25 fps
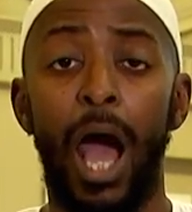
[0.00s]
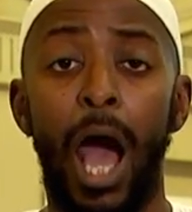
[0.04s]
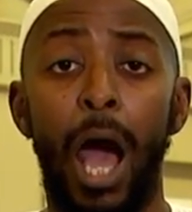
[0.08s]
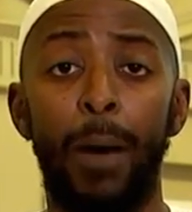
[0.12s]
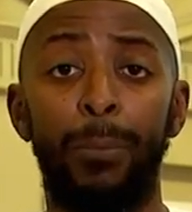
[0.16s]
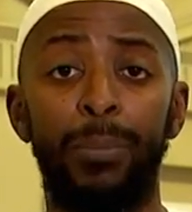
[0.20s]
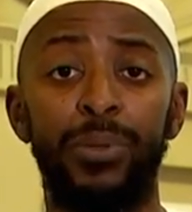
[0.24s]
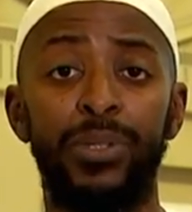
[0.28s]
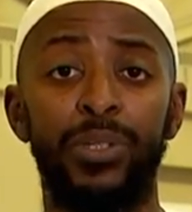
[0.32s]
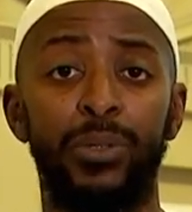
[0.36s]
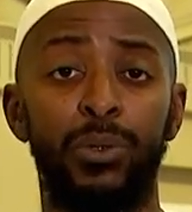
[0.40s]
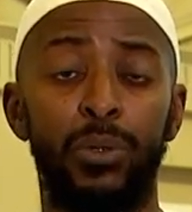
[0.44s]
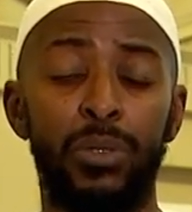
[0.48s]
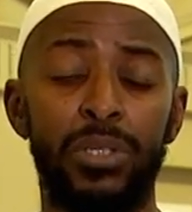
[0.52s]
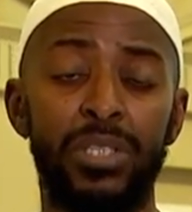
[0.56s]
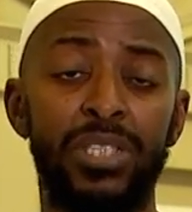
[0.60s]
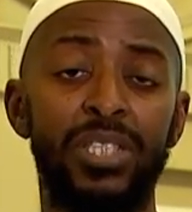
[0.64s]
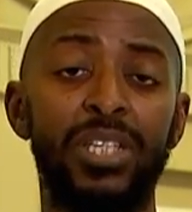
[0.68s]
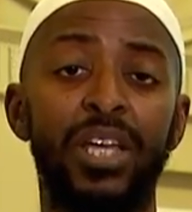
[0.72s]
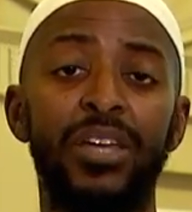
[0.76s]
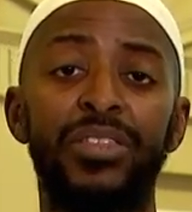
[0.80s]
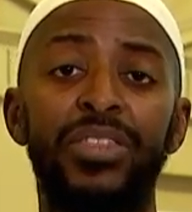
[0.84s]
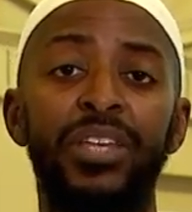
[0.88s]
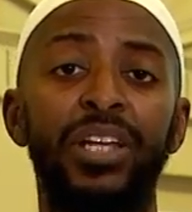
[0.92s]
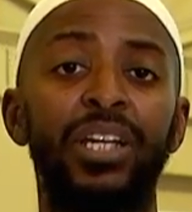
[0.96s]
Up until there was
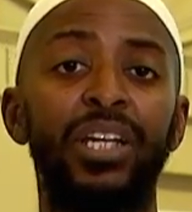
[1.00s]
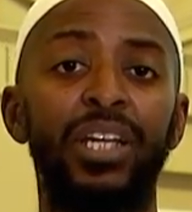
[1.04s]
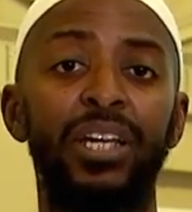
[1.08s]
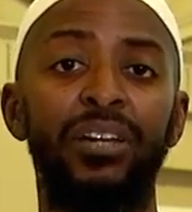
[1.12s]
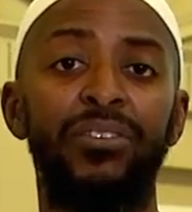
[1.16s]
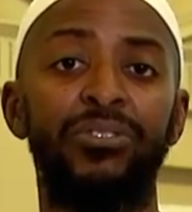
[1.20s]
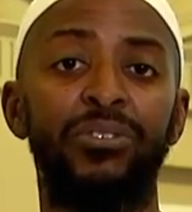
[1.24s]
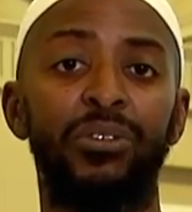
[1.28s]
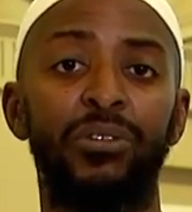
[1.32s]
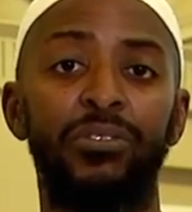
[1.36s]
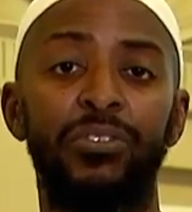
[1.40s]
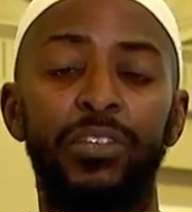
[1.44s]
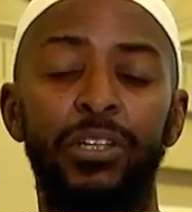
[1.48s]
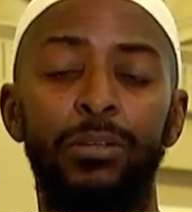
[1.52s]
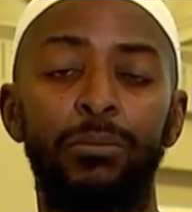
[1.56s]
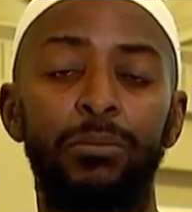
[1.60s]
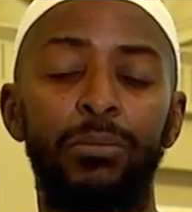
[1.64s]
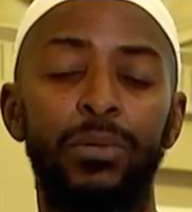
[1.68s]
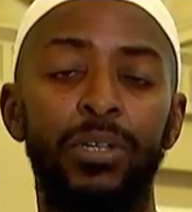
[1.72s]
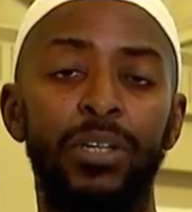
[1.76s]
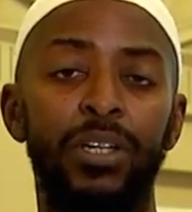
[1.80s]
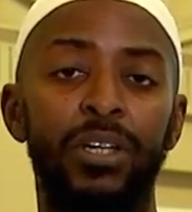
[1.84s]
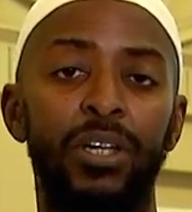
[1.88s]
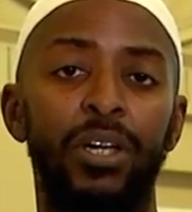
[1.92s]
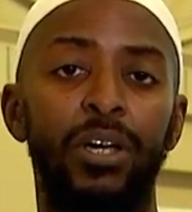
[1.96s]
nothing left of
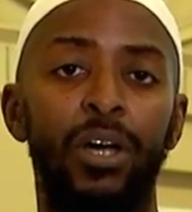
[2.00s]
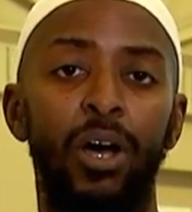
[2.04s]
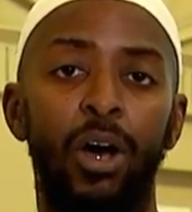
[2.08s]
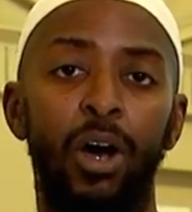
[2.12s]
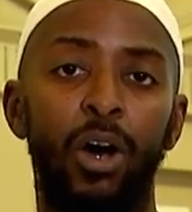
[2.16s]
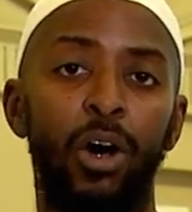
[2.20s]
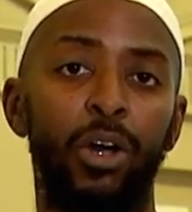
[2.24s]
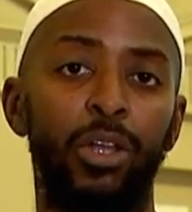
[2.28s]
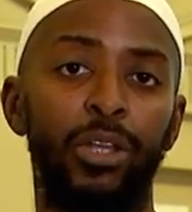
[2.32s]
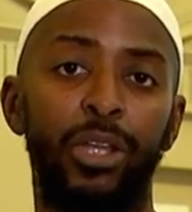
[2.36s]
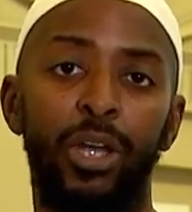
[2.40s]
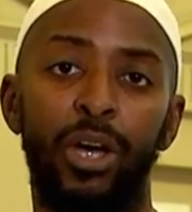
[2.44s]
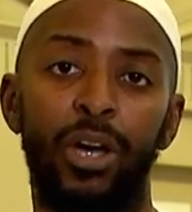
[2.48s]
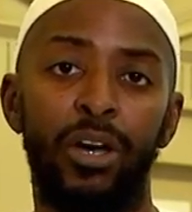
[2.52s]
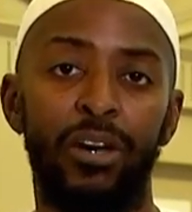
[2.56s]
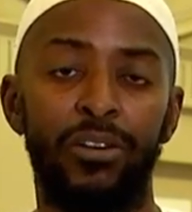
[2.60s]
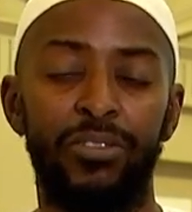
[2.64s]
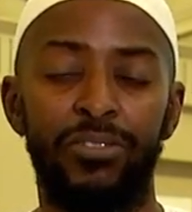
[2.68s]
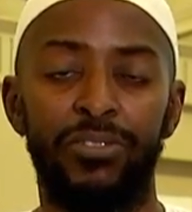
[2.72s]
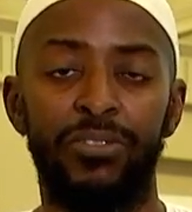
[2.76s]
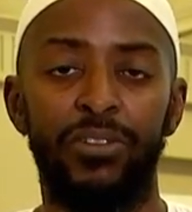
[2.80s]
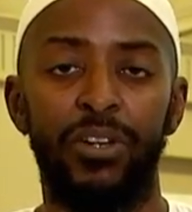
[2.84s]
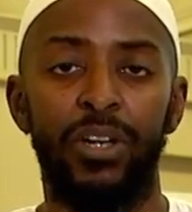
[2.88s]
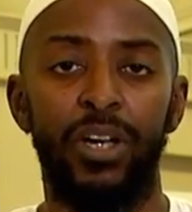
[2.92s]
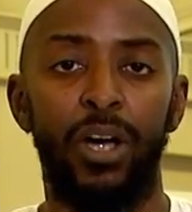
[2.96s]
them on
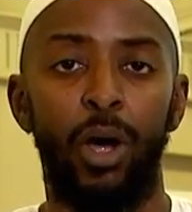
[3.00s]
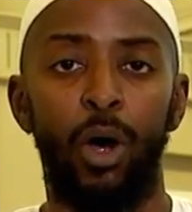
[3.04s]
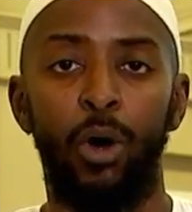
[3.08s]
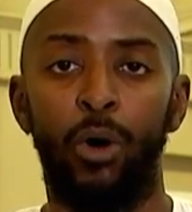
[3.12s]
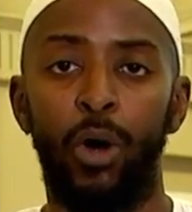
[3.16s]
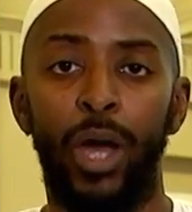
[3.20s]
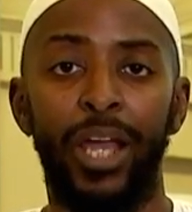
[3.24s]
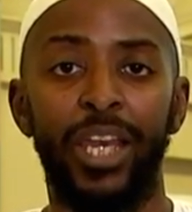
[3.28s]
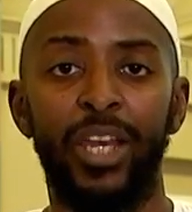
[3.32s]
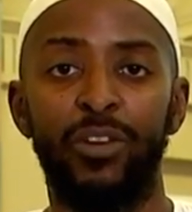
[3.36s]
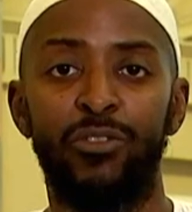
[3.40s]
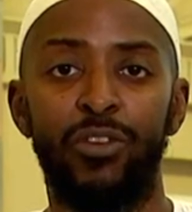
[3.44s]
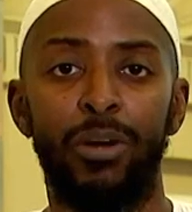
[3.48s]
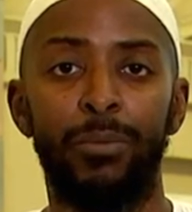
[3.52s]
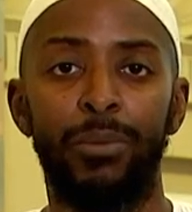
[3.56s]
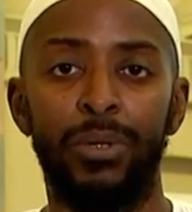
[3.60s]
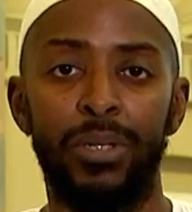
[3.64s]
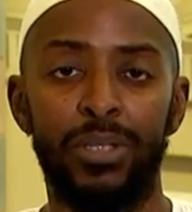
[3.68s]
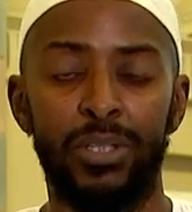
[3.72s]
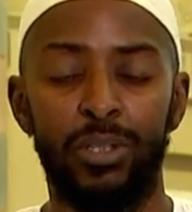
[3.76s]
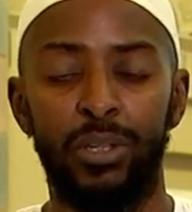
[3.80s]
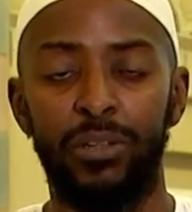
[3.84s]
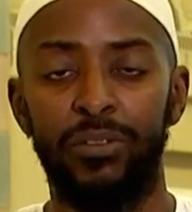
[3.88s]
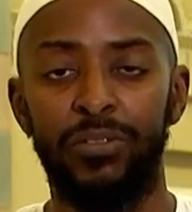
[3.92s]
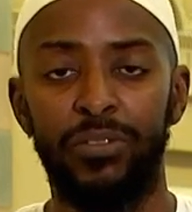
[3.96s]
earth, or any
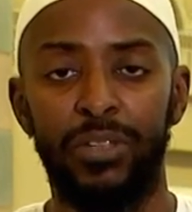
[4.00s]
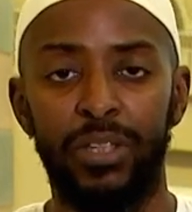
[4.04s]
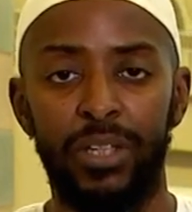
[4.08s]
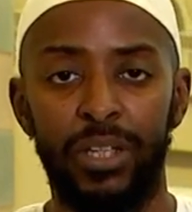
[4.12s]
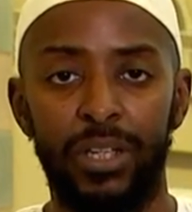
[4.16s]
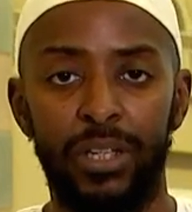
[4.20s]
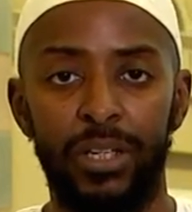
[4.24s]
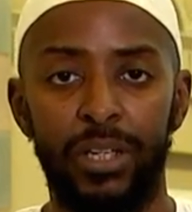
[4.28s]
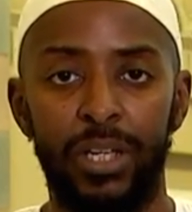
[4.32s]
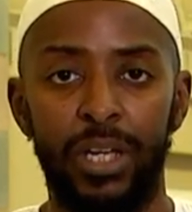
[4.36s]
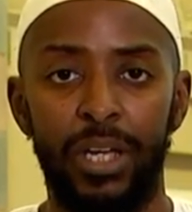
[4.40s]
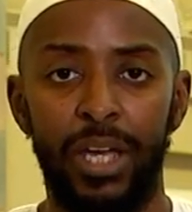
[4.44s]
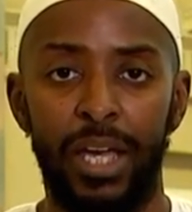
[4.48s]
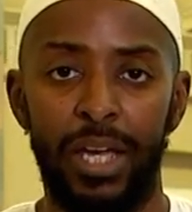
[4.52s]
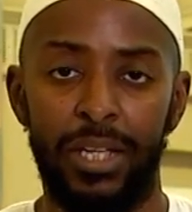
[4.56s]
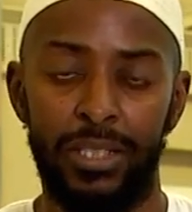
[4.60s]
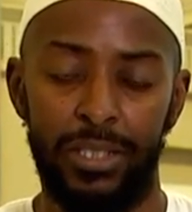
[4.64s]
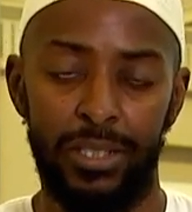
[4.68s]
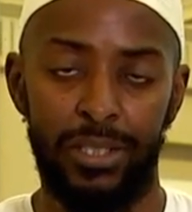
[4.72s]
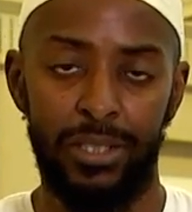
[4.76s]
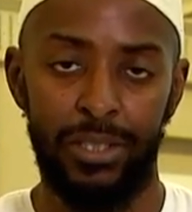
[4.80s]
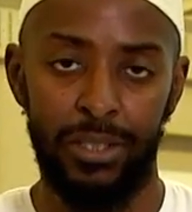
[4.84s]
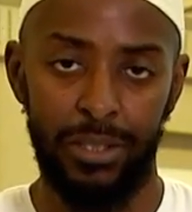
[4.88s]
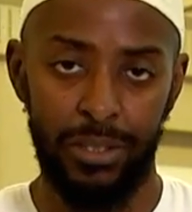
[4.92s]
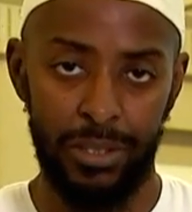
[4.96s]
remnants of their
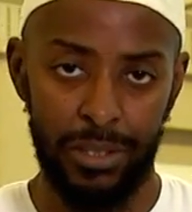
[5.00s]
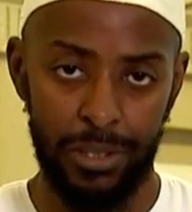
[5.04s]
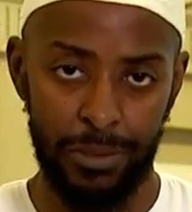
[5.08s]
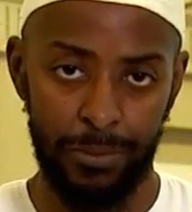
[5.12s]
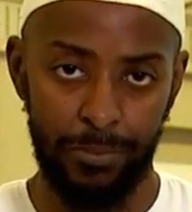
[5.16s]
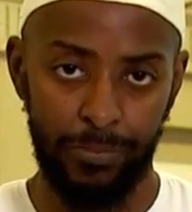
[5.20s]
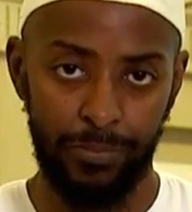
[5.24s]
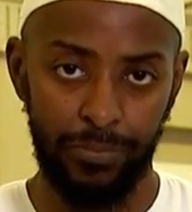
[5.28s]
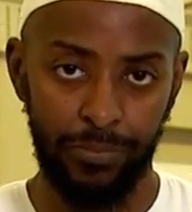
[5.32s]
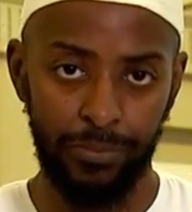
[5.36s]
existence.